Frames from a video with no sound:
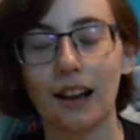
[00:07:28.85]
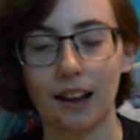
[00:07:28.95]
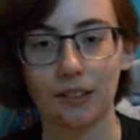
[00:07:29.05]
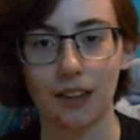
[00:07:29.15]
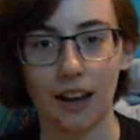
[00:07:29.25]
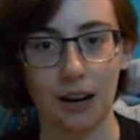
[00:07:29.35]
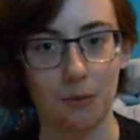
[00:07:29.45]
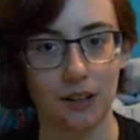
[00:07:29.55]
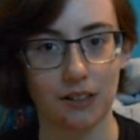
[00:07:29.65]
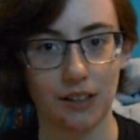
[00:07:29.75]
how the Care
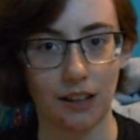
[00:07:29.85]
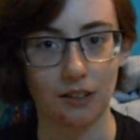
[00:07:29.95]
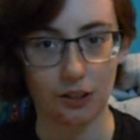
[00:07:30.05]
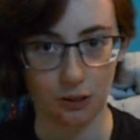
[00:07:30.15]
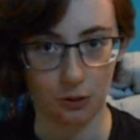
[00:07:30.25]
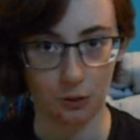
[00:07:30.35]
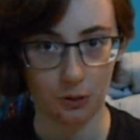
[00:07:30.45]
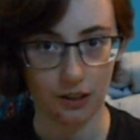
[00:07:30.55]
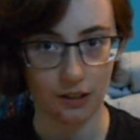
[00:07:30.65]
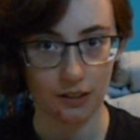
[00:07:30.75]
Bears get to
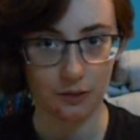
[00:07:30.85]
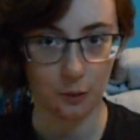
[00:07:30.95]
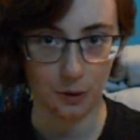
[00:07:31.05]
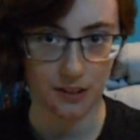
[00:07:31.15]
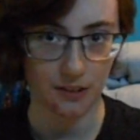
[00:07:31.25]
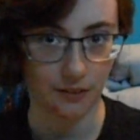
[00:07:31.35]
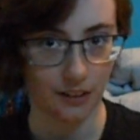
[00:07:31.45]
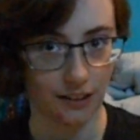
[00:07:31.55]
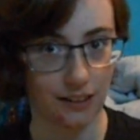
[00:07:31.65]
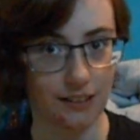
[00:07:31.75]
the Forest of
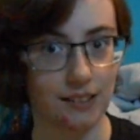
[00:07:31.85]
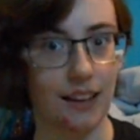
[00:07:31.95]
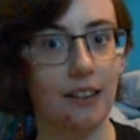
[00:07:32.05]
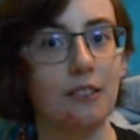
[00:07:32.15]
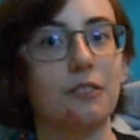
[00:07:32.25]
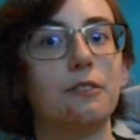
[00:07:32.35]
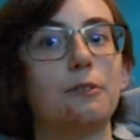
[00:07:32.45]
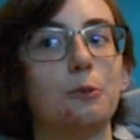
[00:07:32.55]
Feelings and